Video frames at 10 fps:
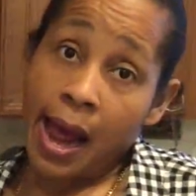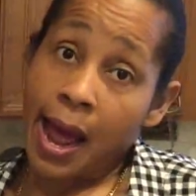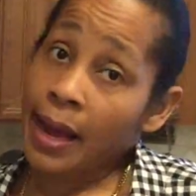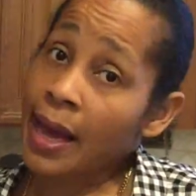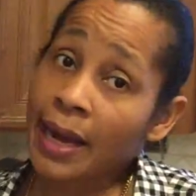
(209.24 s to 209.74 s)

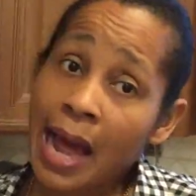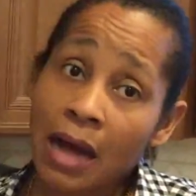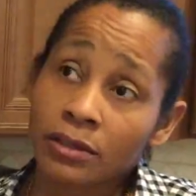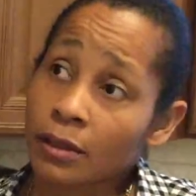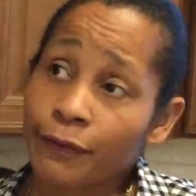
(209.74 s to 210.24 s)
I got a
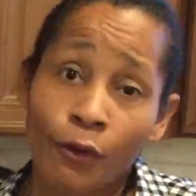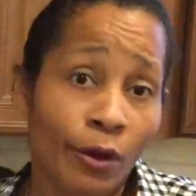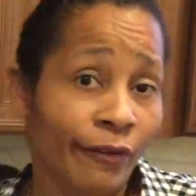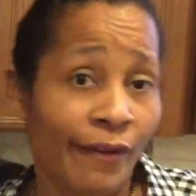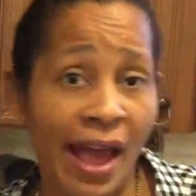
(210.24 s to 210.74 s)
house of 4
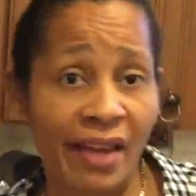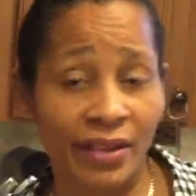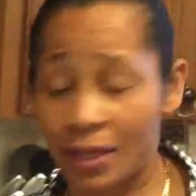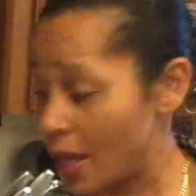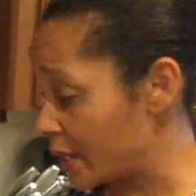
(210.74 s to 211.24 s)
to 5
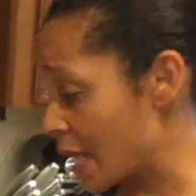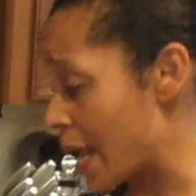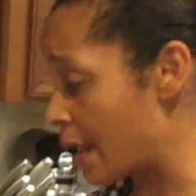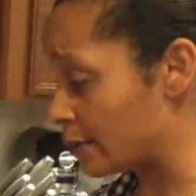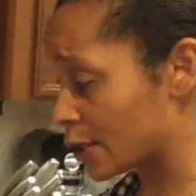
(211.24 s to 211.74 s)
at
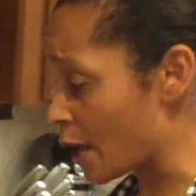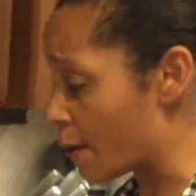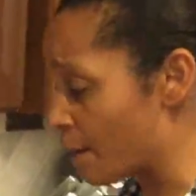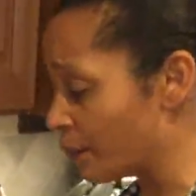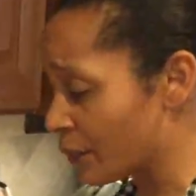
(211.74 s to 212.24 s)
times,
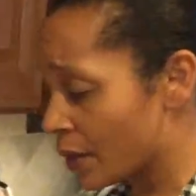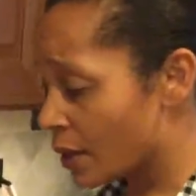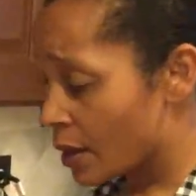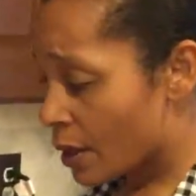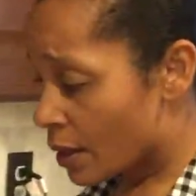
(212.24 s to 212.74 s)
so,
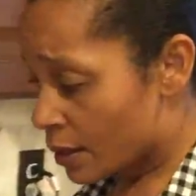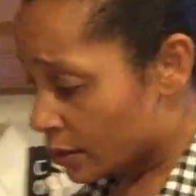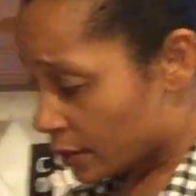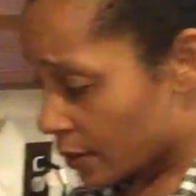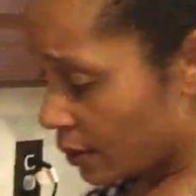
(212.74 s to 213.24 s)

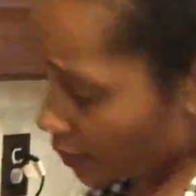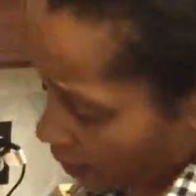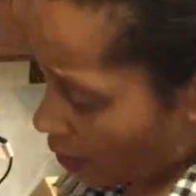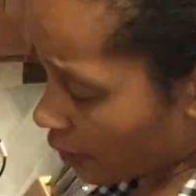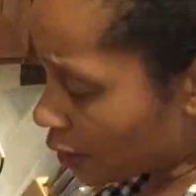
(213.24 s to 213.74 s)
you
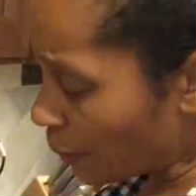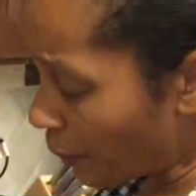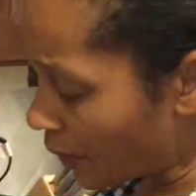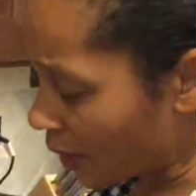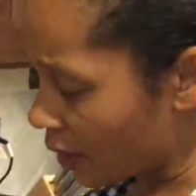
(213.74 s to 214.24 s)
know, this is a
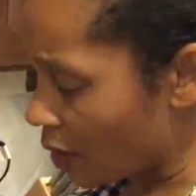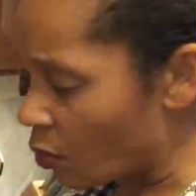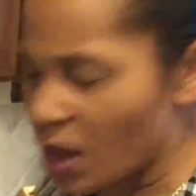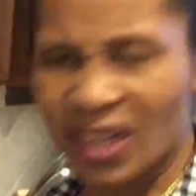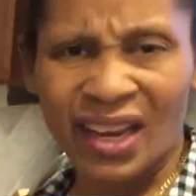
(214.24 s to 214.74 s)
pretty good
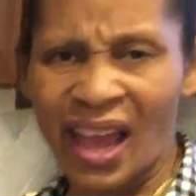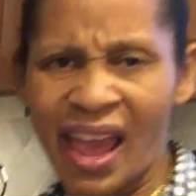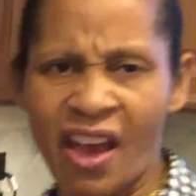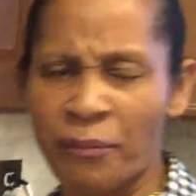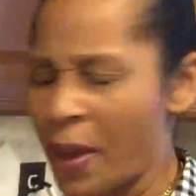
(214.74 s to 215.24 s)

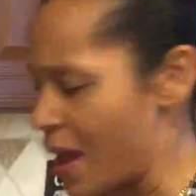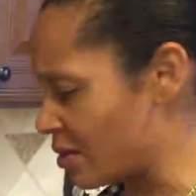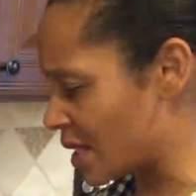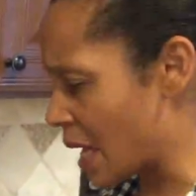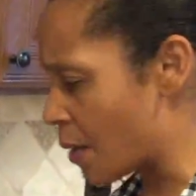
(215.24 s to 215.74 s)
1.5 pound
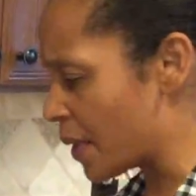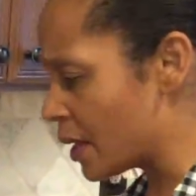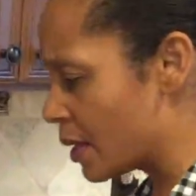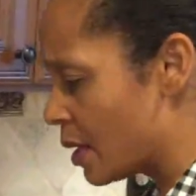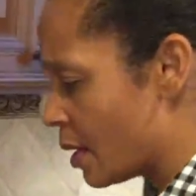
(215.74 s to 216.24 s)
salmon.
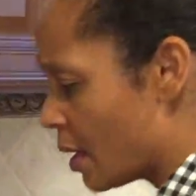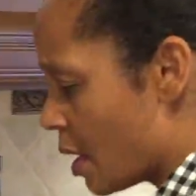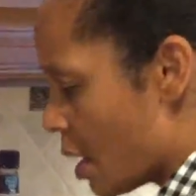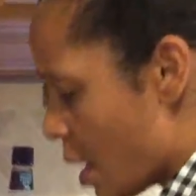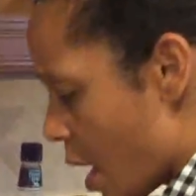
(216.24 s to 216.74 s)

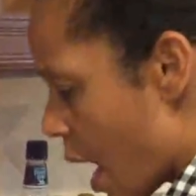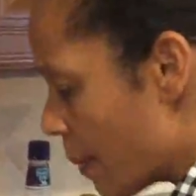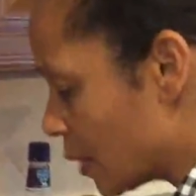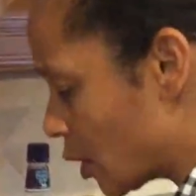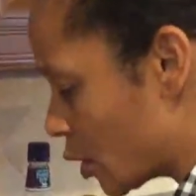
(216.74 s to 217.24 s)
I'm
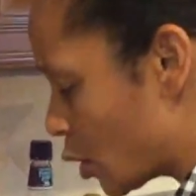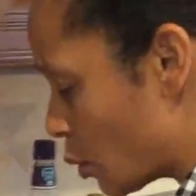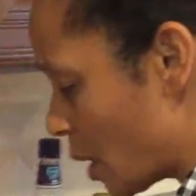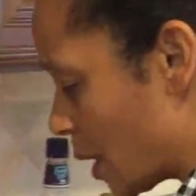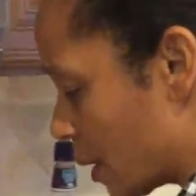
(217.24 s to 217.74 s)
gonna just do
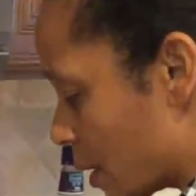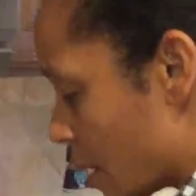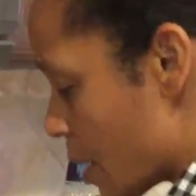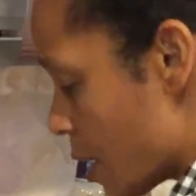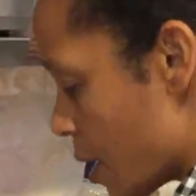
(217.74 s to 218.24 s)
this
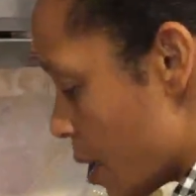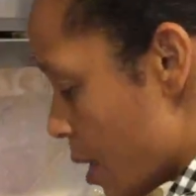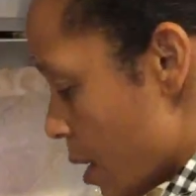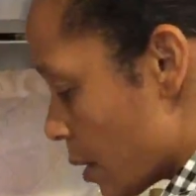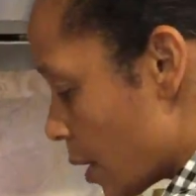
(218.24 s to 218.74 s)

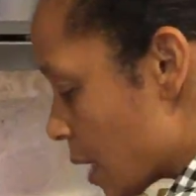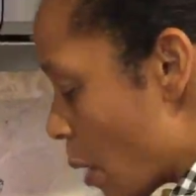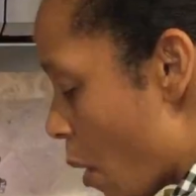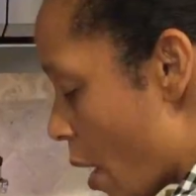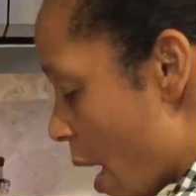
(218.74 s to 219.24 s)
because
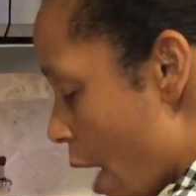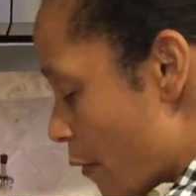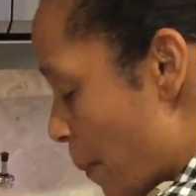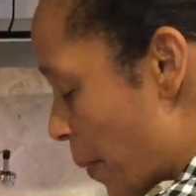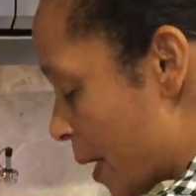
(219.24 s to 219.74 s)
I want
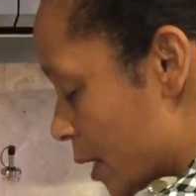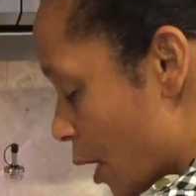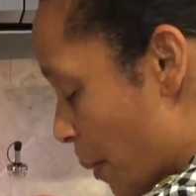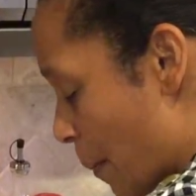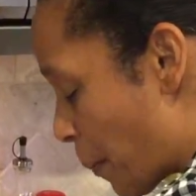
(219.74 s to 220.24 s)
every piece
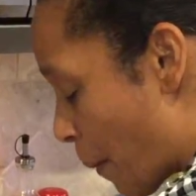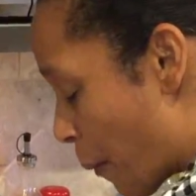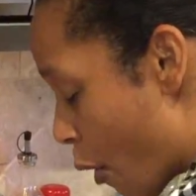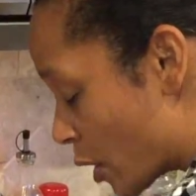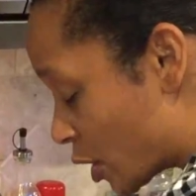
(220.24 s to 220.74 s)
to be
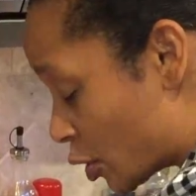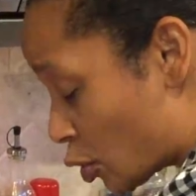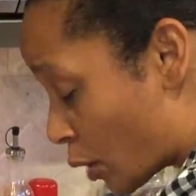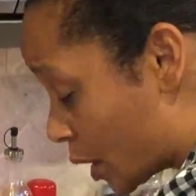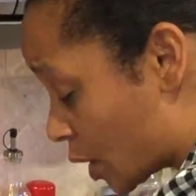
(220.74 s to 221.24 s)
proportioned.
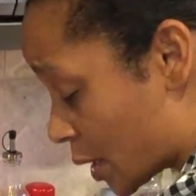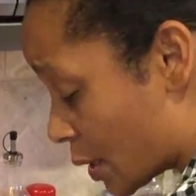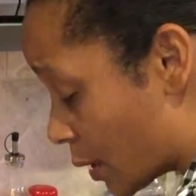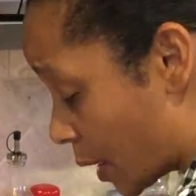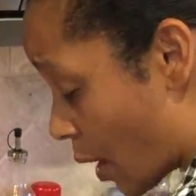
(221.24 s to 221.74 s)
You can just
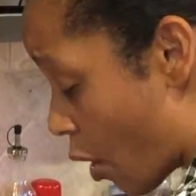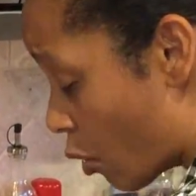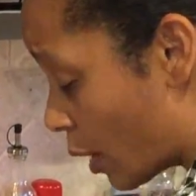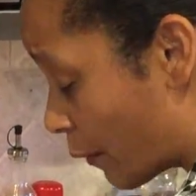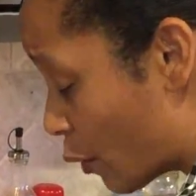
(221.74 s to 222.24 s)
cook it
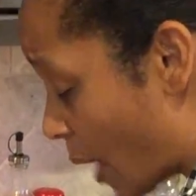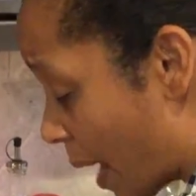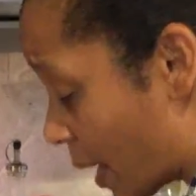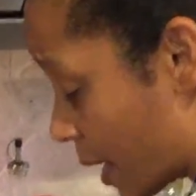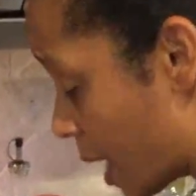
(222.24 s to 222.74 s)
whole if you
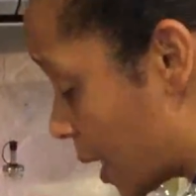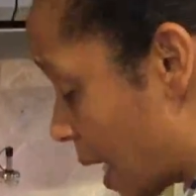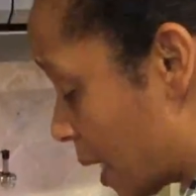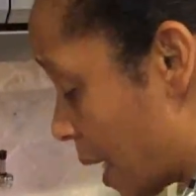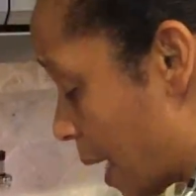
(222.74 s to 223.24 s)
like and cut it
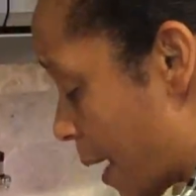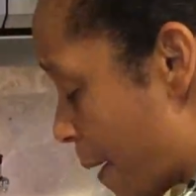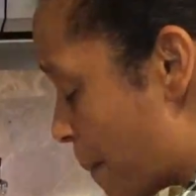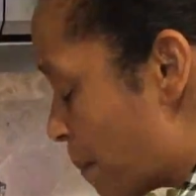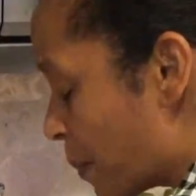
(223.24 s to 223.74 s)
at the
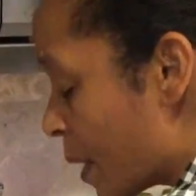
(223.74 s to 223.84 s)
end.